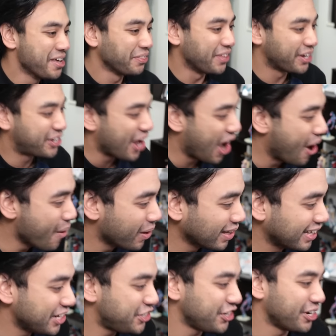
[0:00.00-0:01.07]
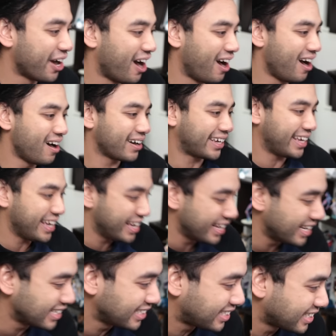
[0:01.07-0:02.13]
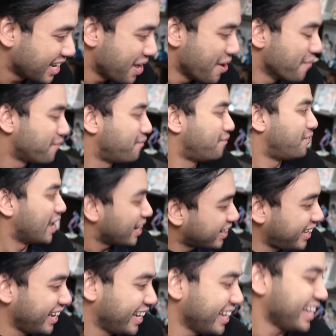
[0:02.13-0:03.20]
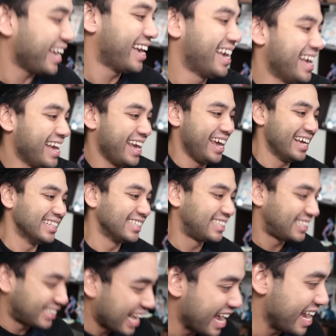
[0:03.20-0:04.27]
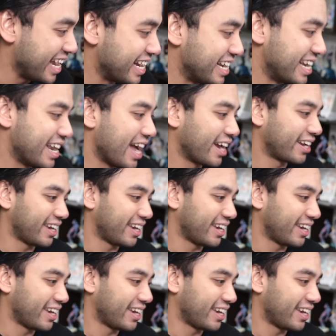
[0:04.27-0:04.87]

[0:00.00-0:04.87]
the Coalition arc is fucking insane.